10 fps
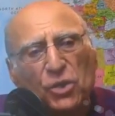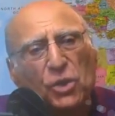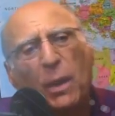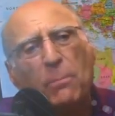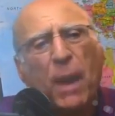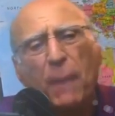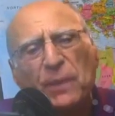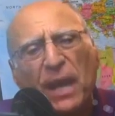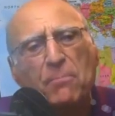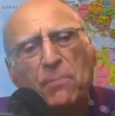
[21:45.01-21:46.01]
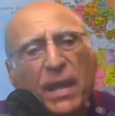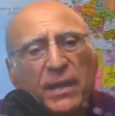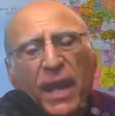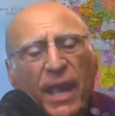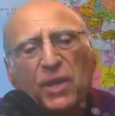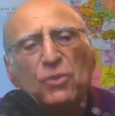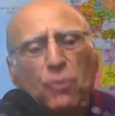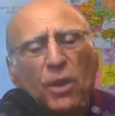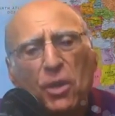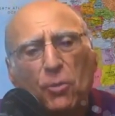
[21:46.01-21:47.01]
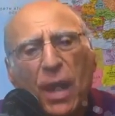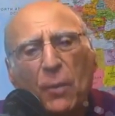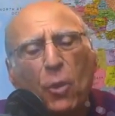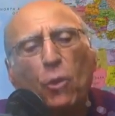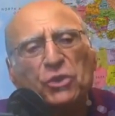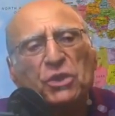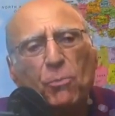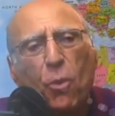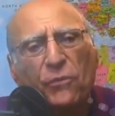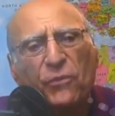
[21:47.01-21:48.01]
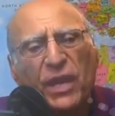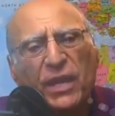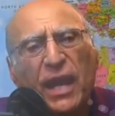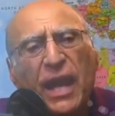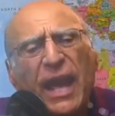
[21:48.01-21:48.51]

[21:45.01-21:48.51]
So he popped out of bed and he's running around with all this morphine.